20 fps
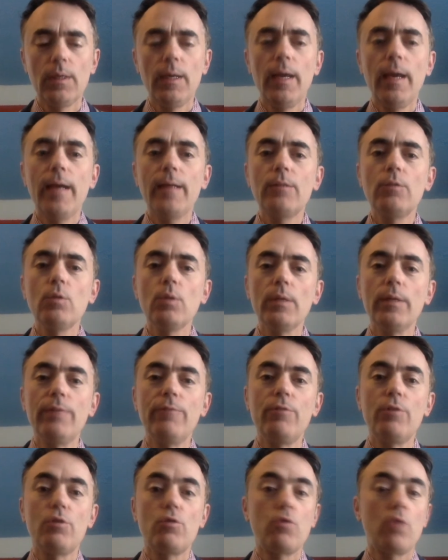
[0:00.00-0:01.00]
and to leave
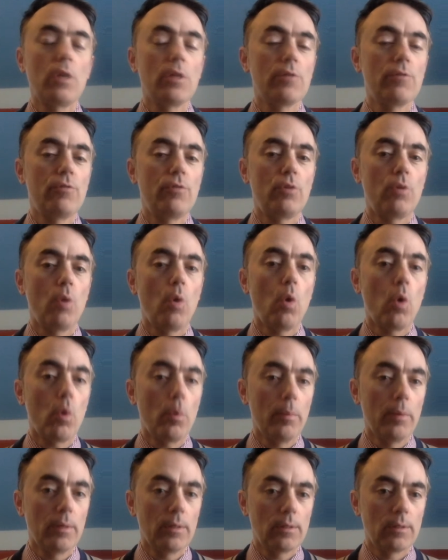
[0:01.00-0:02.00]
the transfer
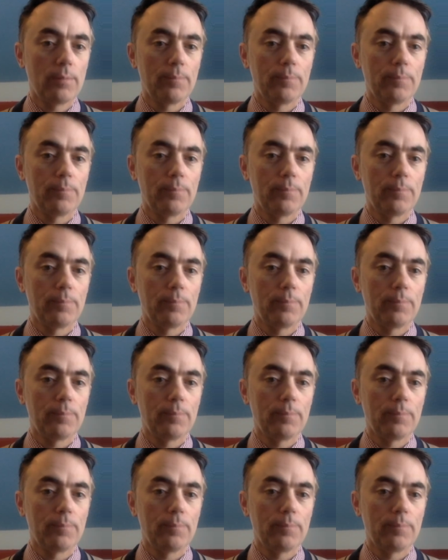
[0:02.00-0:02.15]
orbit.